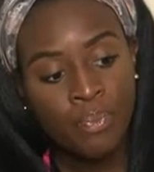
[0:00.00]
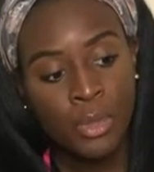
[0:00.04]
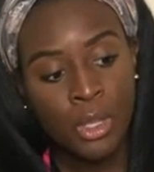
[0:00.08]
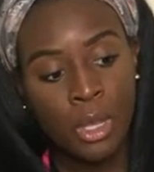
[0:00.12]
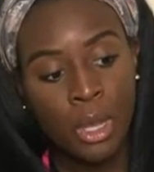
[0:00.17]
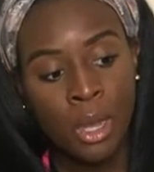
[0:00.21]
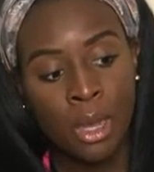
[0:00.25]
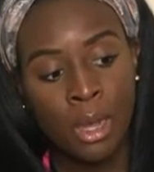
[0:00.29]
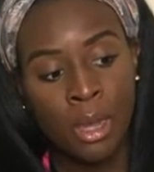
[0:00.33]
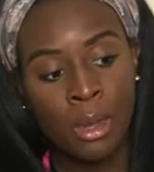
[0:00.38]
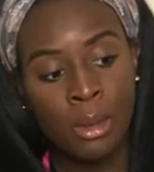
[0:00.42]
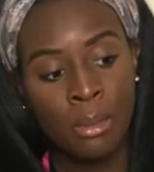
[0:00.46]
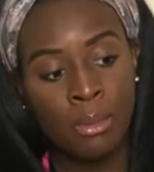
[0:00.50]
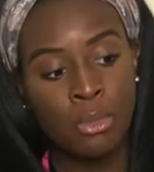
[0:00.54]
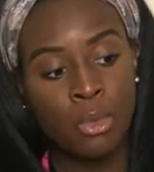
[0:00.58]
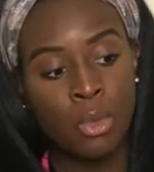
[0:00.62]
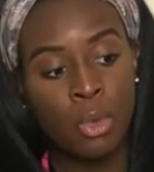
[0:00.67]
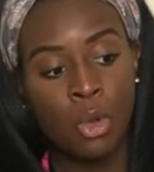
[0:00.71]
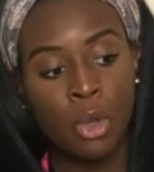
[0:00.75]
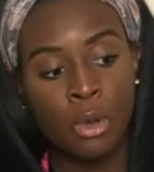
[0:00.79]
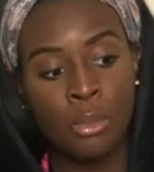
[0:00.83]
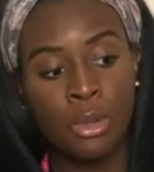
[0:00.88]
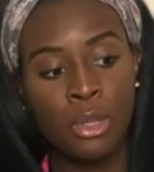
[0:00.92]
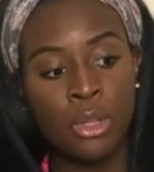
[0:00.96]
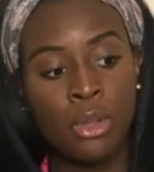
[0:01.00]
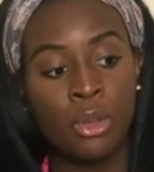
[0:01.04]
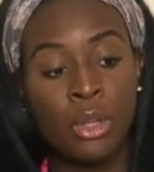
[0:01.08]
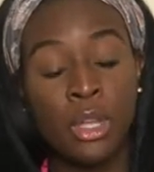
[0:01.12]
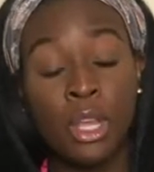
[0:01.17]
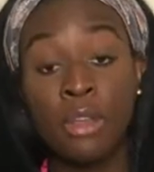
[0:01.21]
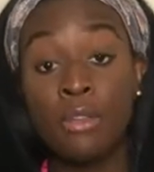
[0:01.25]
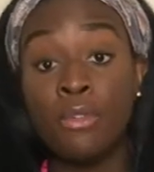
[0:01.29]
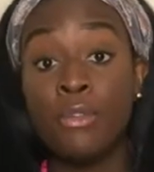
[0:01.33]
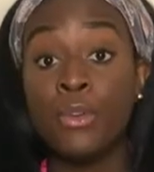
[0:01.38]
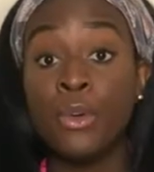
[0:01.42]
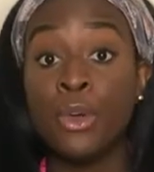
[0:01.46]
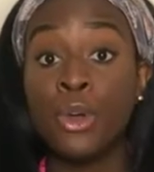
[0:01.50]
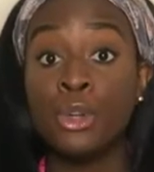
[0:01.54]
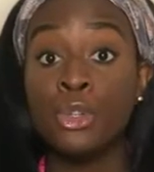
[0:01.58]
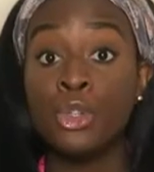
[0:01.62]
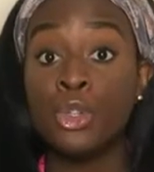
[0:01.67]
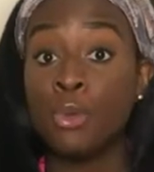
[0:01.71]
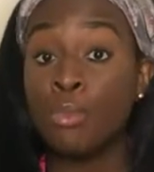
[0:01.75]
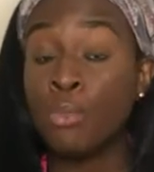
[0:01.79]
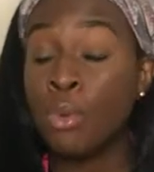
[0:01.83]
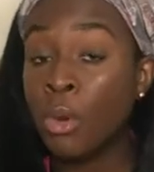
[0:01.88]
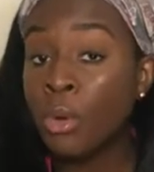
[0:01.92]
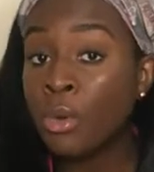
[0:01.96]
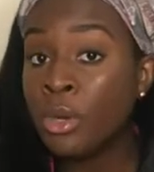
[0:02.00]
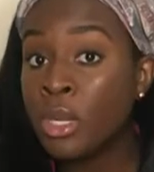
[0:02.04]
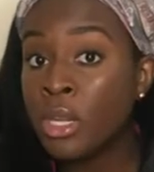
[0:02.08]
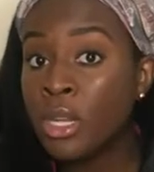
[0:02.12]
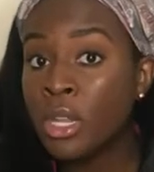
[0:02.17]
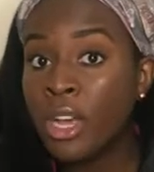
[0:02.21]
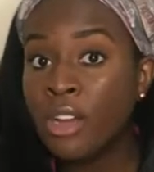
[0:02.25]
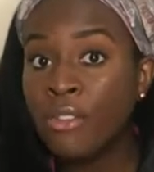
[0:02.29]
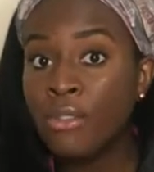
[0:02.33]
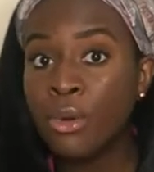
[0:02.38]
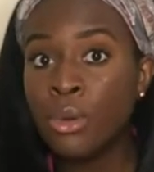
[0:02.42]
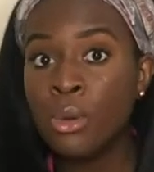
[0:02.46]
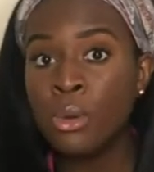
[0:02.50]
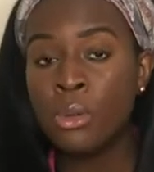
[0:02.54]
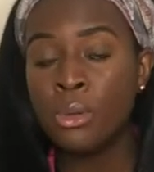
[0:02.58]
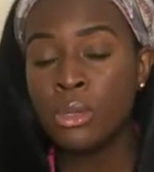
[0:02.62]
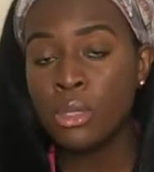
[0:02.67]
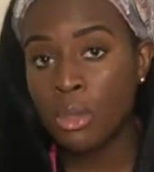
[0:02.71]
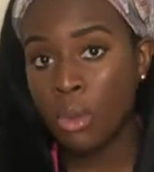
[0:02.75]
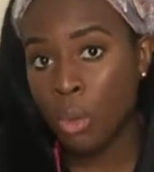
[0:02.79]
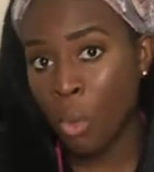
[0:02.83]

You're going to be looking for troponin levels.